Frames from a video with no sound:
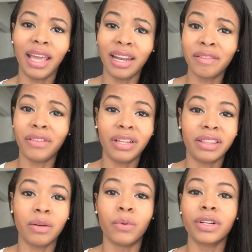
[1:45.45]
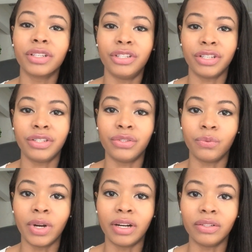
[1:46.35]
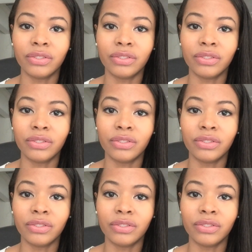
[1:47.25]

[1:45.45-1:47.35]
and I felt like they worked just as well.